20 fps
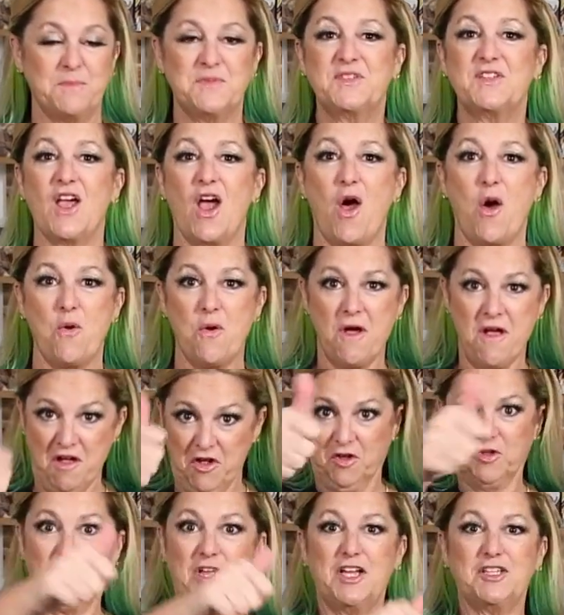so
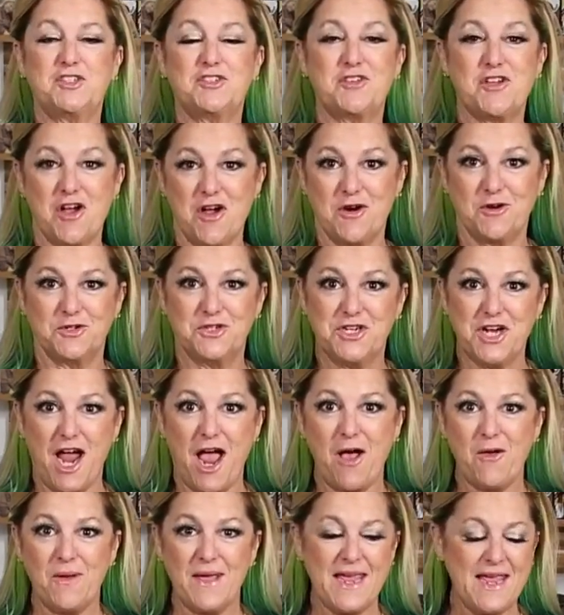let's go,
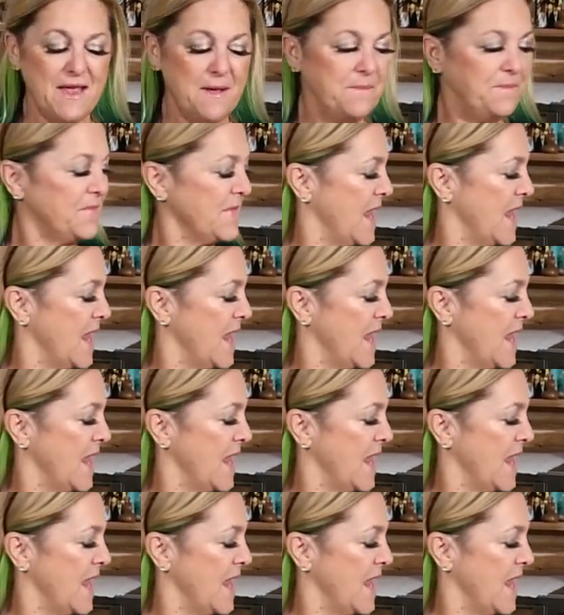shall we?